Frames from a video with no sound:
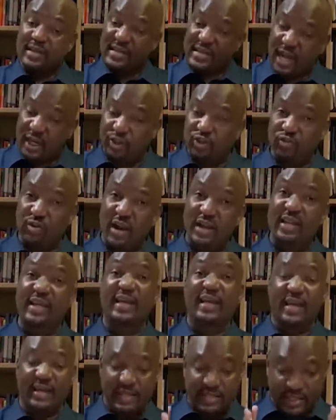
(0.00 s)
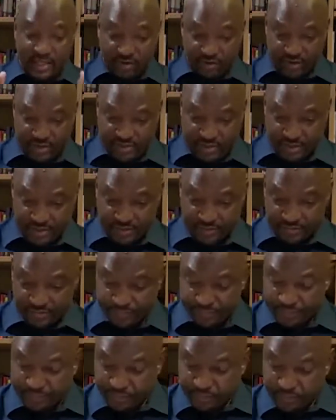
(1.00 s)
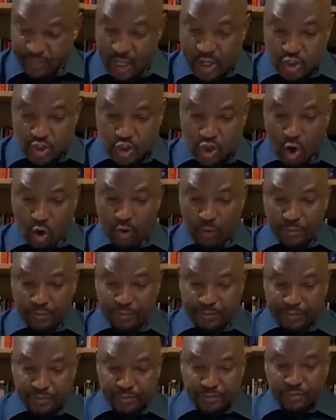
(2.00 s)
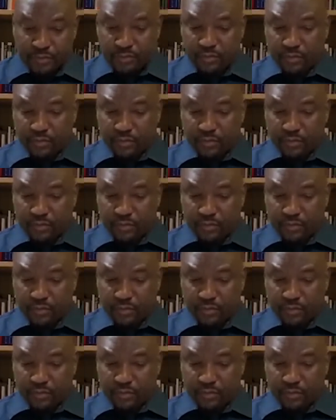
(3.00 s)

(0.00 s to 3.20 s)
naturally decreases. So,